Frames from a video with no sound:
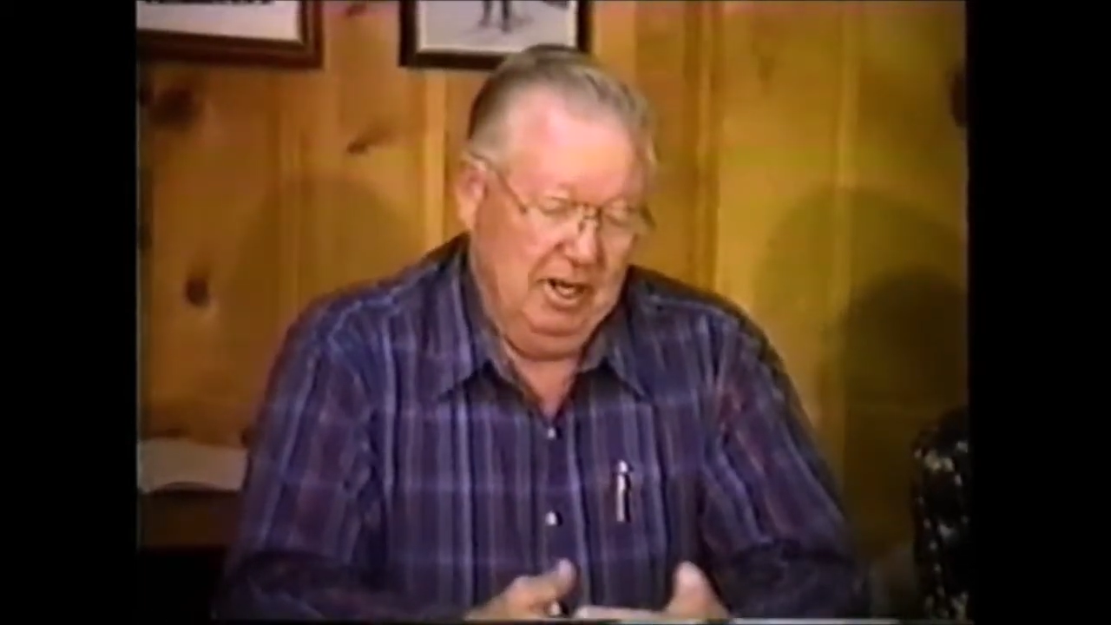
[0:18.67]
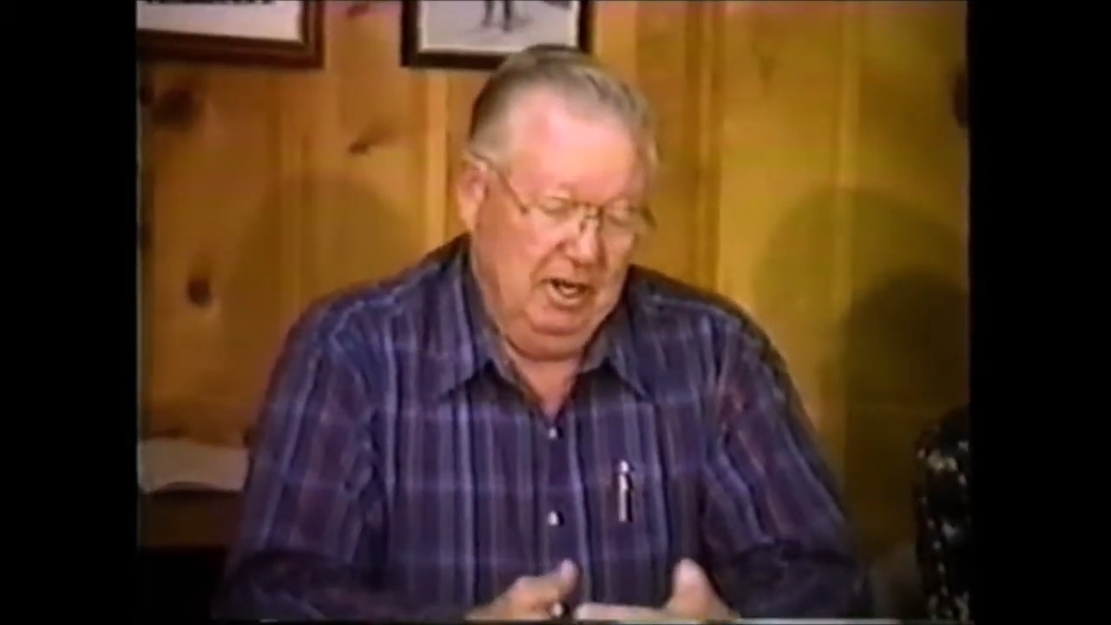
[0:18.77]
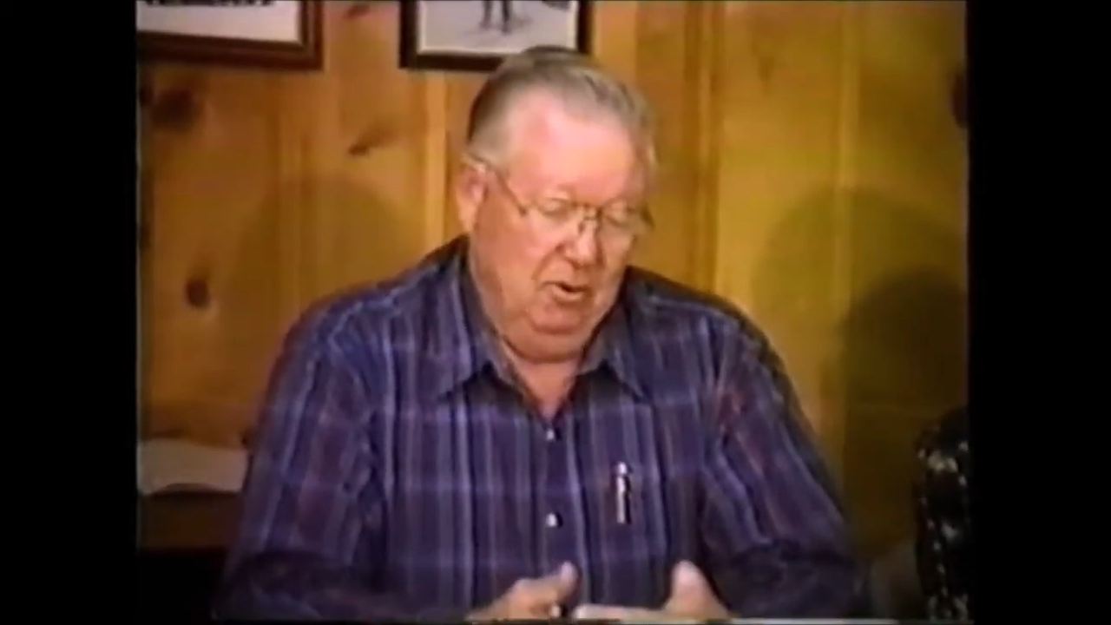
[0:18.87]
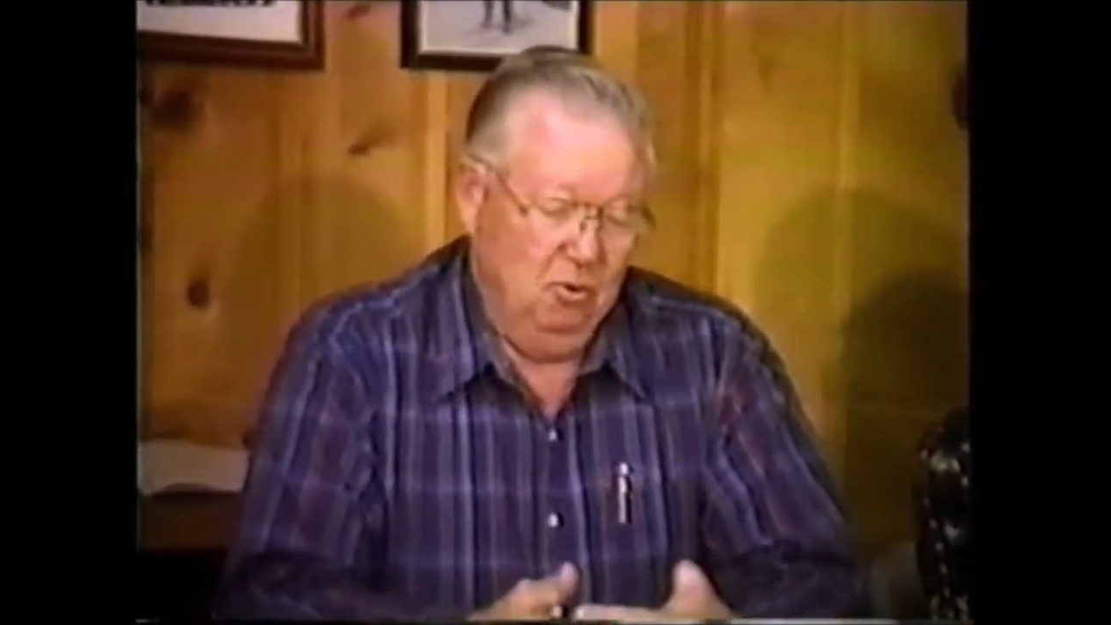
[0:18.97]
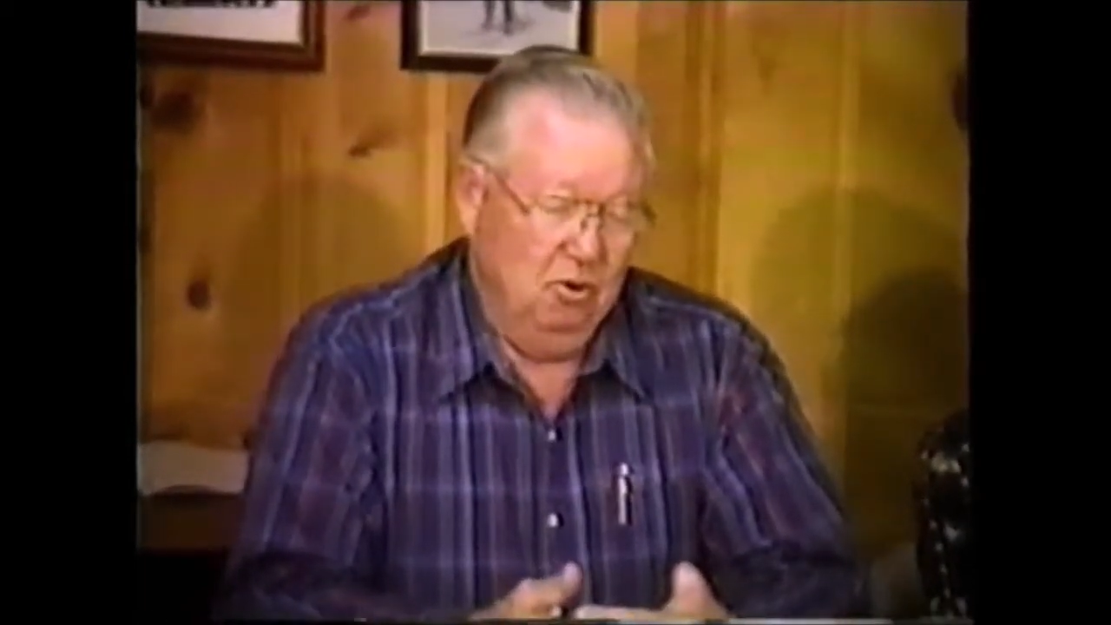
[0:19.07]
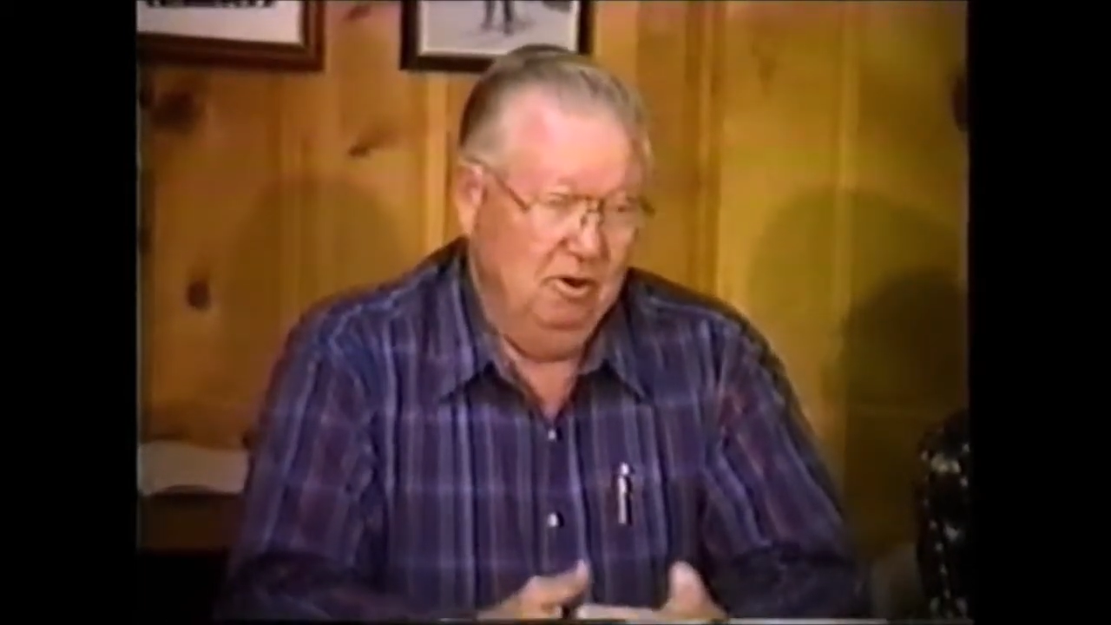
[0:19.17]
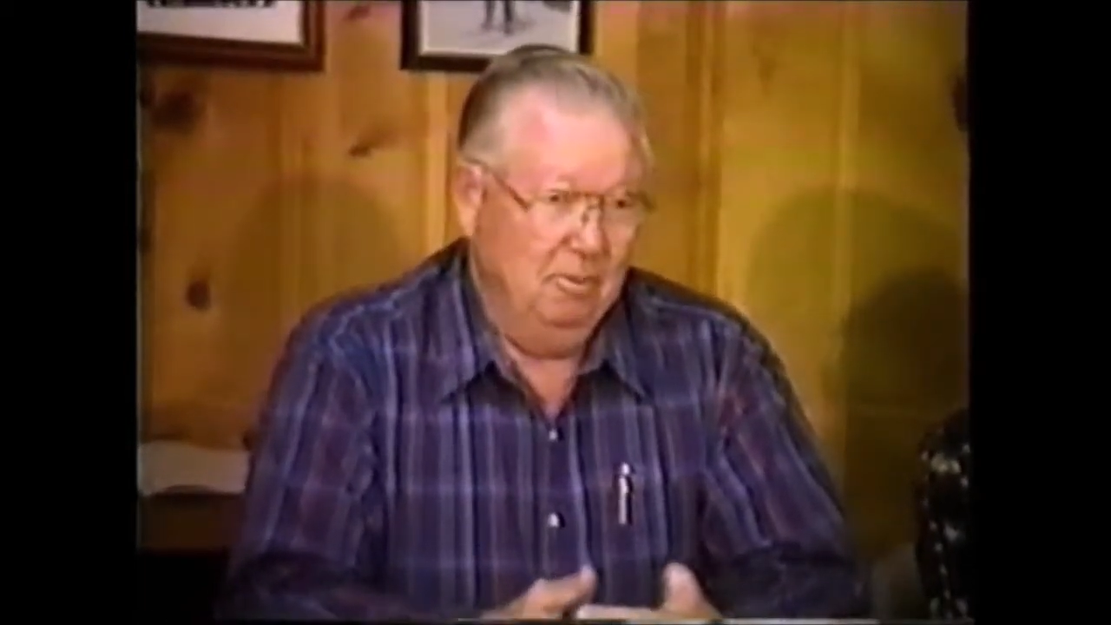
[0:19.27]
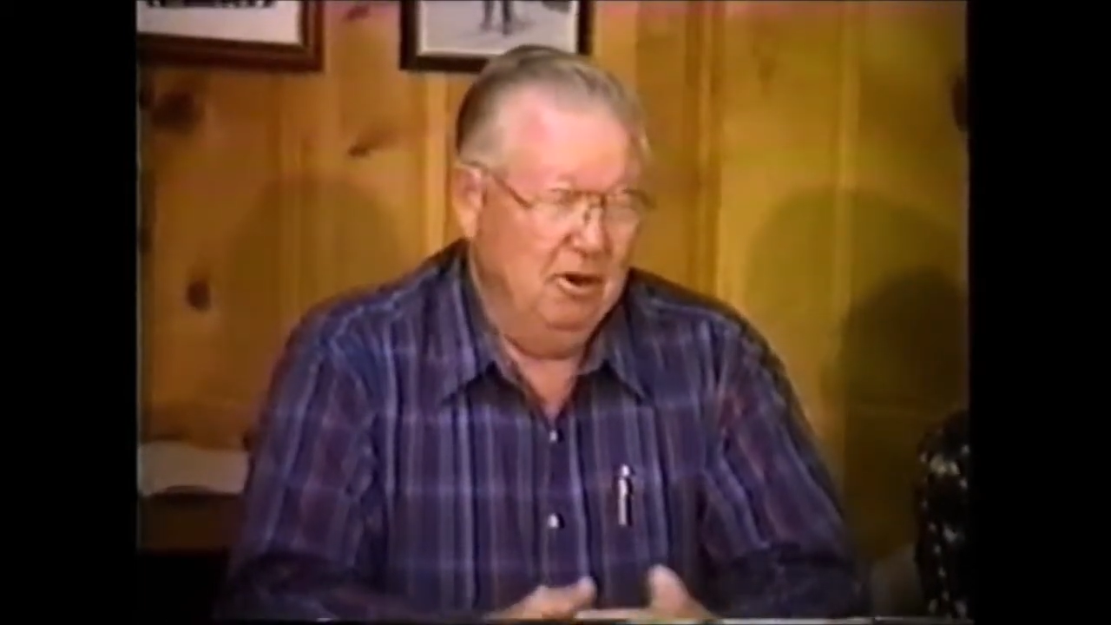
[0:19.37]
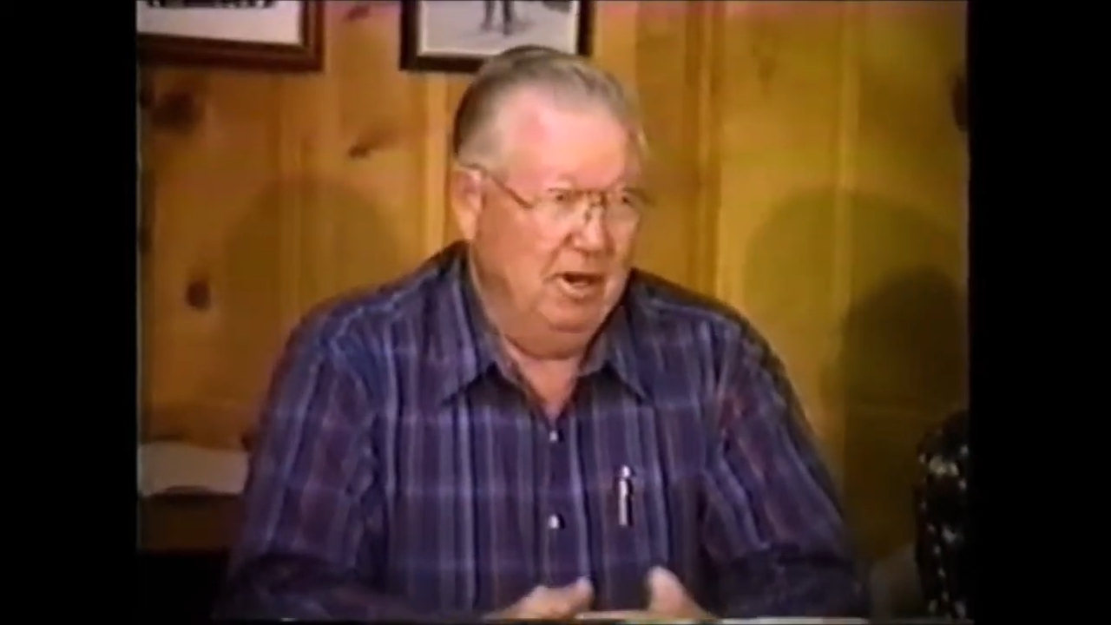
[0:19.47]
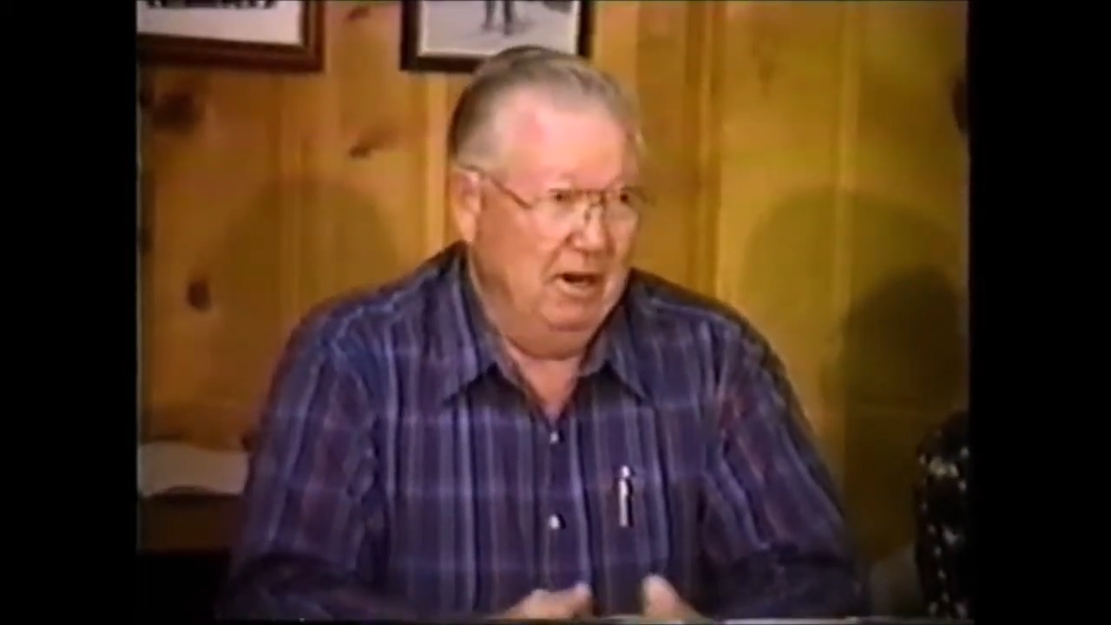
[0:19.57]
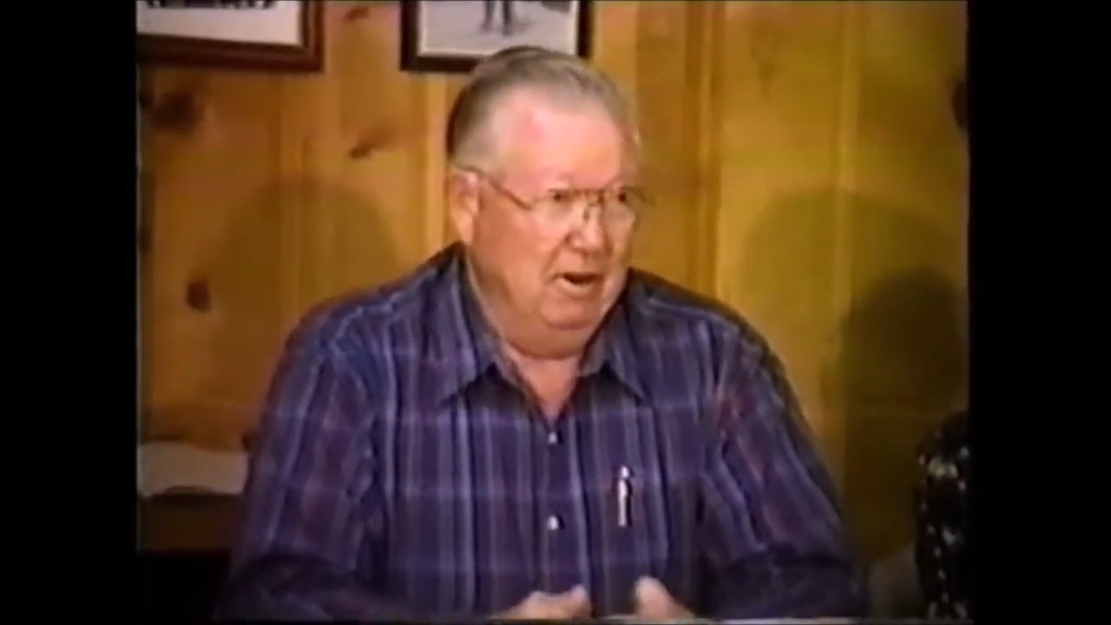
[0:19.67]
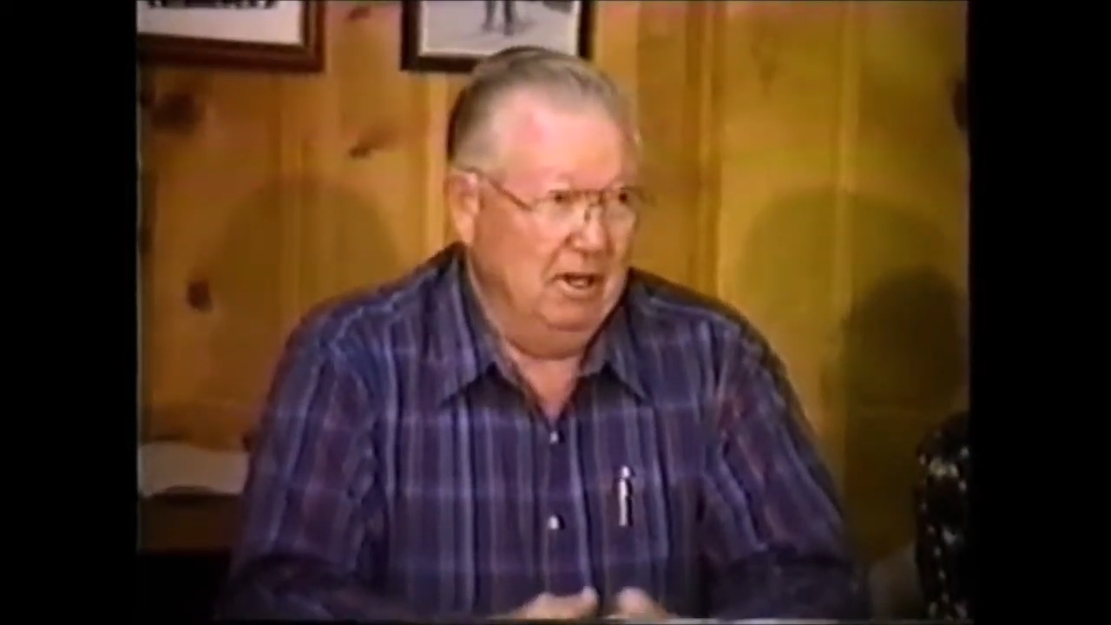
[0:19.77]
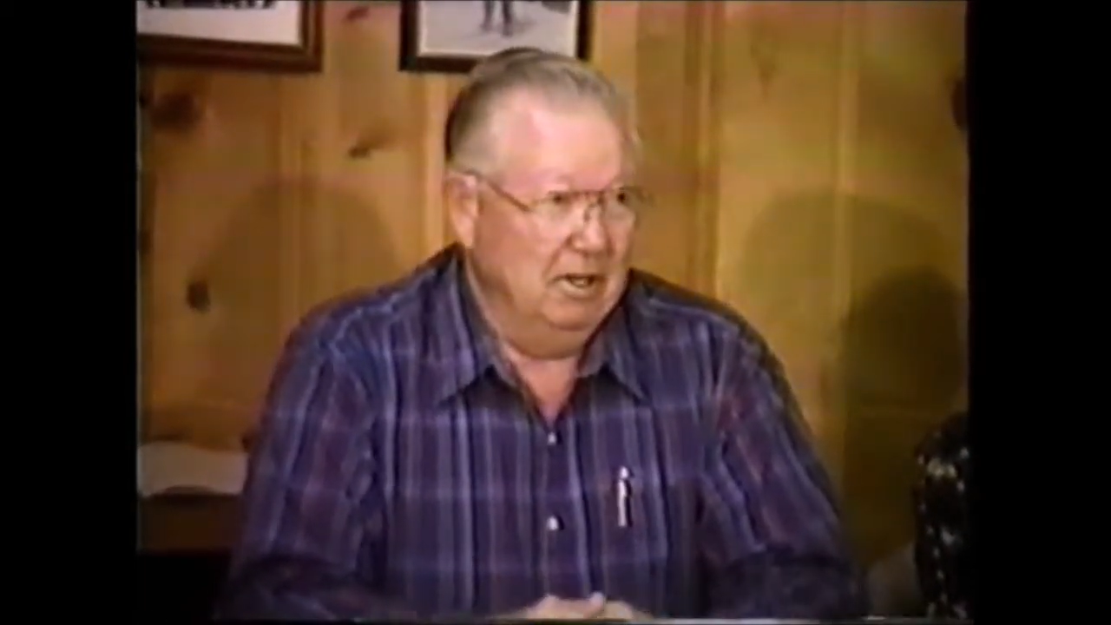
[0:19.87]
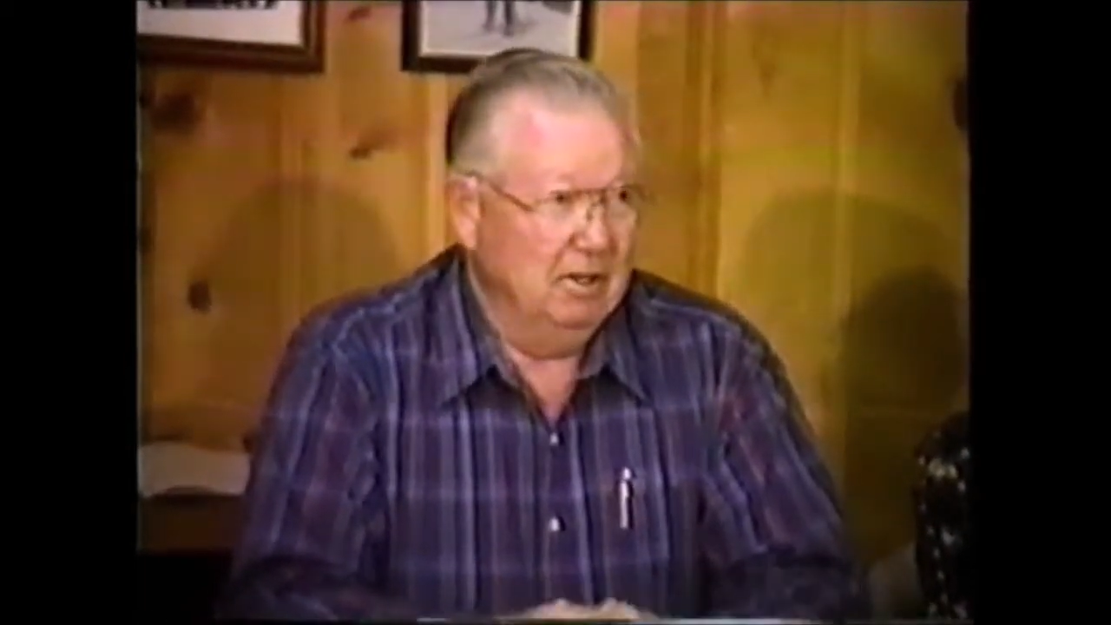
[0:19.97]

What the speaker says: a whirly bird area.